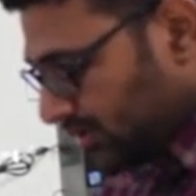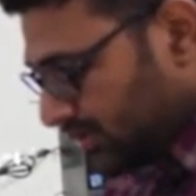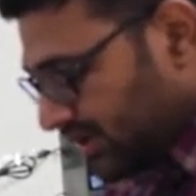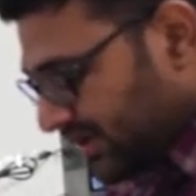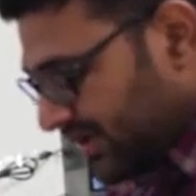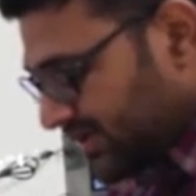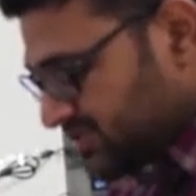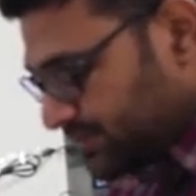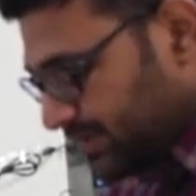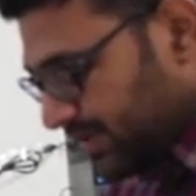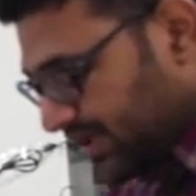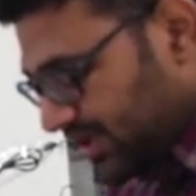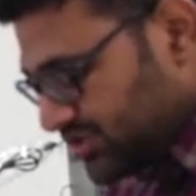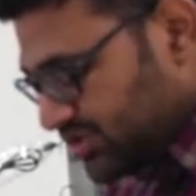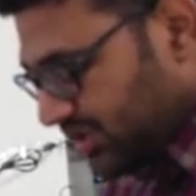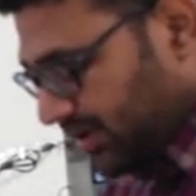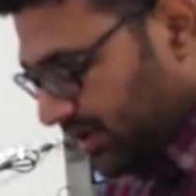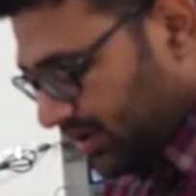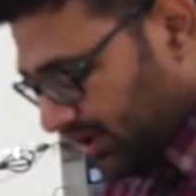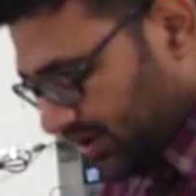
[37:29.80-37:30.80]

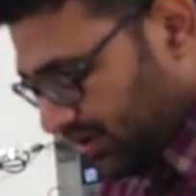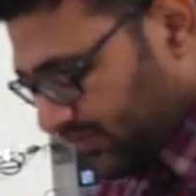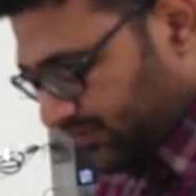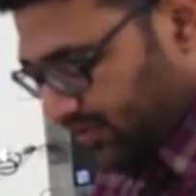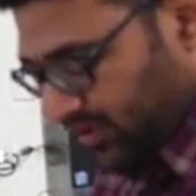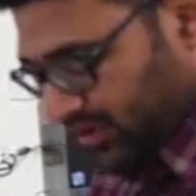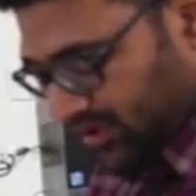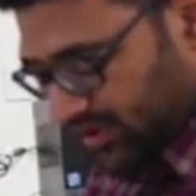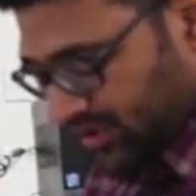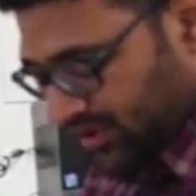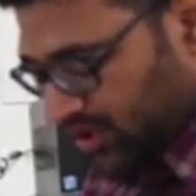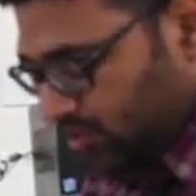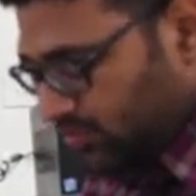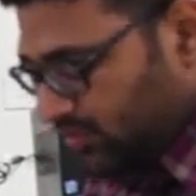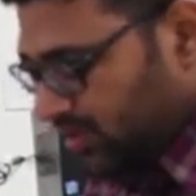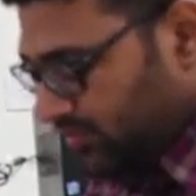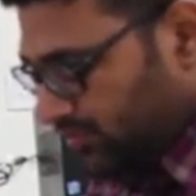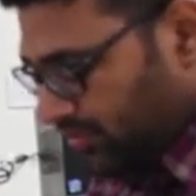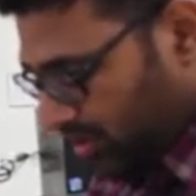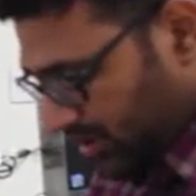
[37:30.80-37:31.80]
respiration rate for the
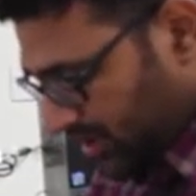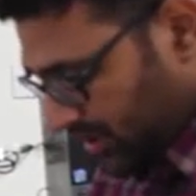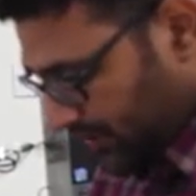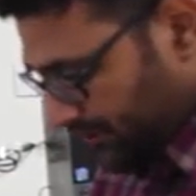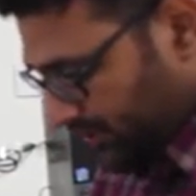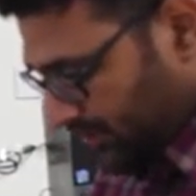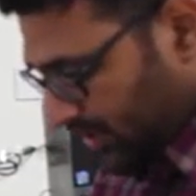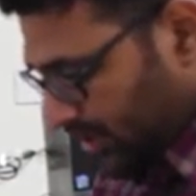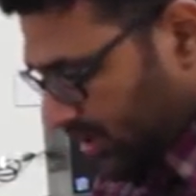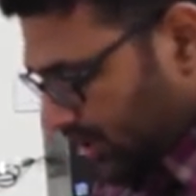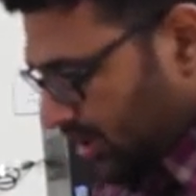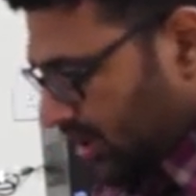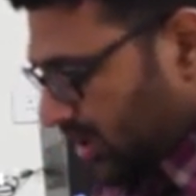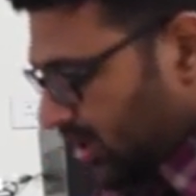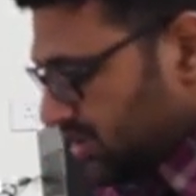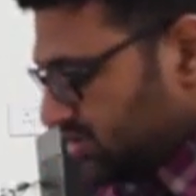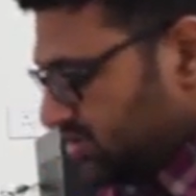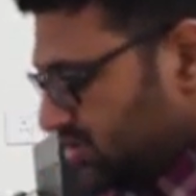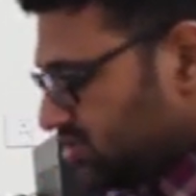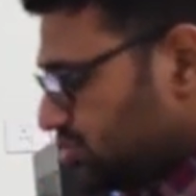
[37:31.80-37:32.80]
human body.
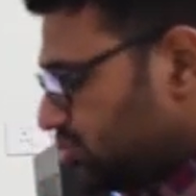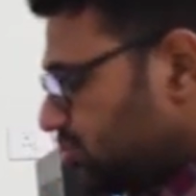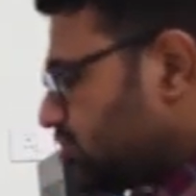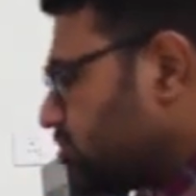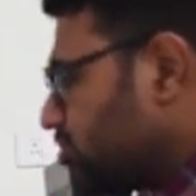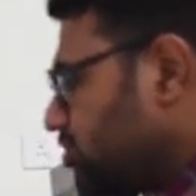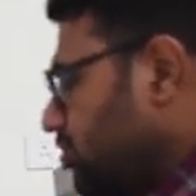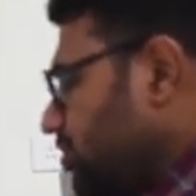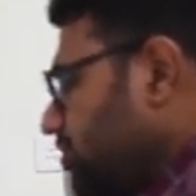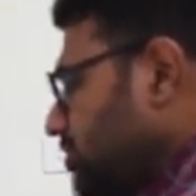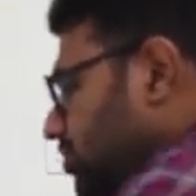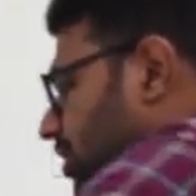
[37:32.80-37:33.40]
Just to show